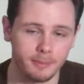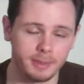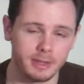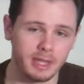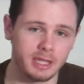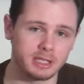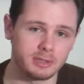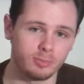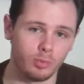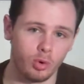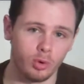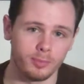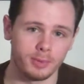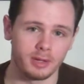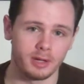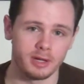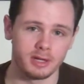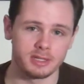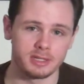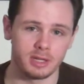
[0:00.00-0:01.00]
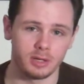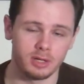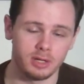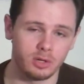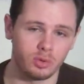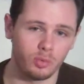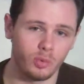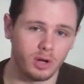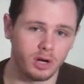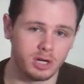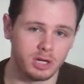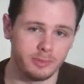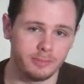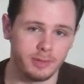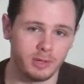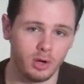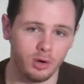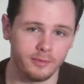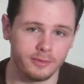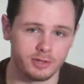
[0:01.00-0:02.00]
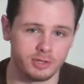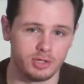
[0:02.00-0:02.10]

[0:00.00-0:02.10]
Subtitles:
but that's more because I didn't want it to be over